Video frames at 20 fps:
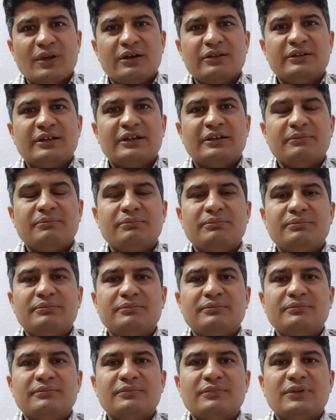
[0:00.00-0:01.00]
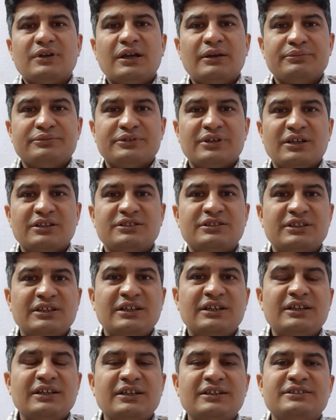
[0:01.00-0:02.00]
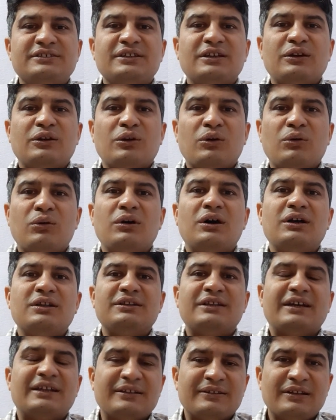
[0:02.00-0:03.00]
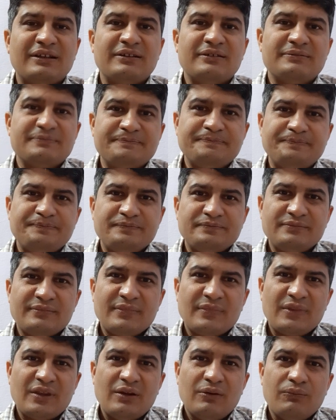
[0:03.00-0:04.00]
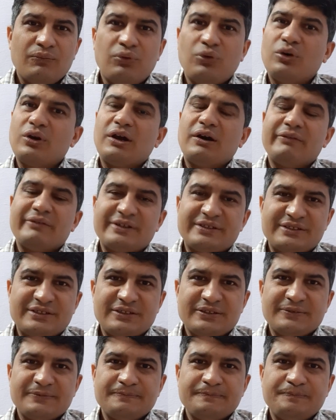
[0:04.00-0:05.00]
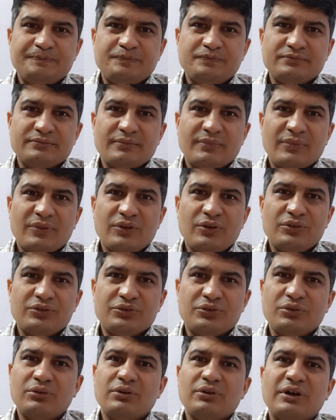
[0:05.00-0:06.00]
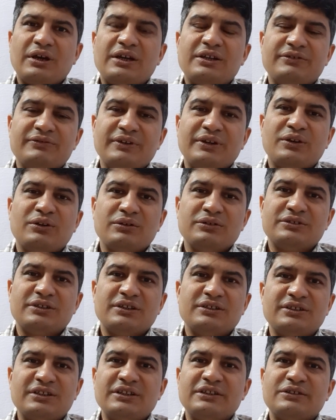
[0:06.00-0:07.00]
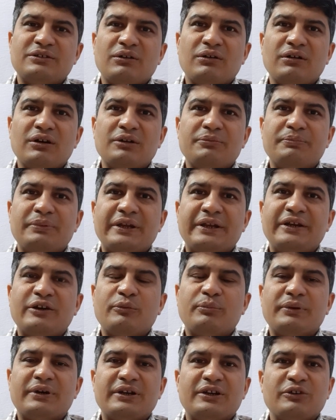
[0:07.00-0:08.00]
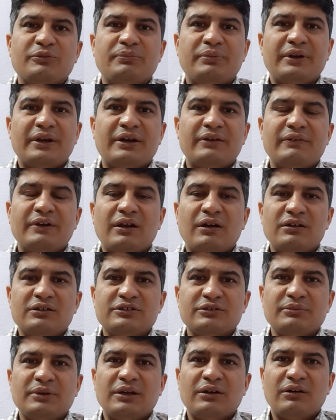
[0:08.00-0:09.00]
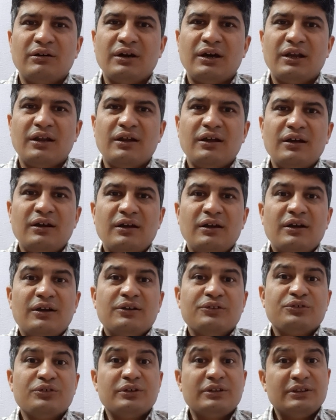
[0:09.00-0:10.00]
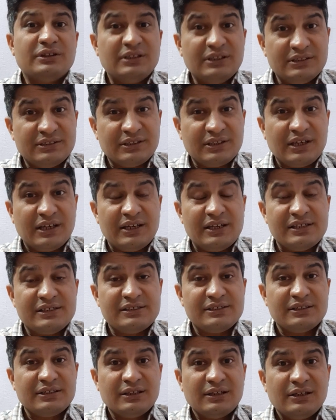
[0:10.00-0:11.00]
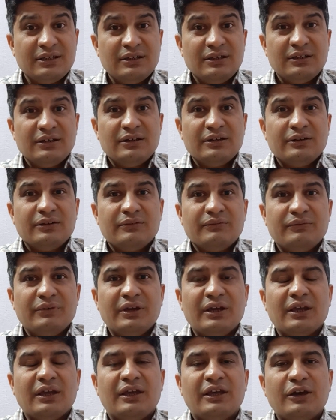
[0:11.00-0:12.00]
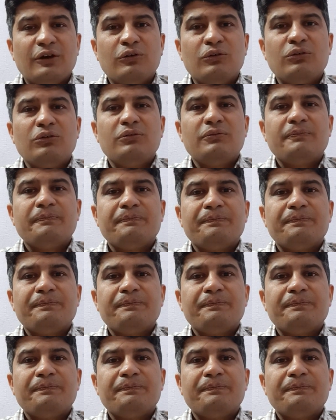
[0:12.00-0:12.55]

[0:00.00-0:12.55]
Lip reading: that if surgery is longer than 4 hours, so as we know, surgery is longer, perioperative period will also be longer. So in this case, we give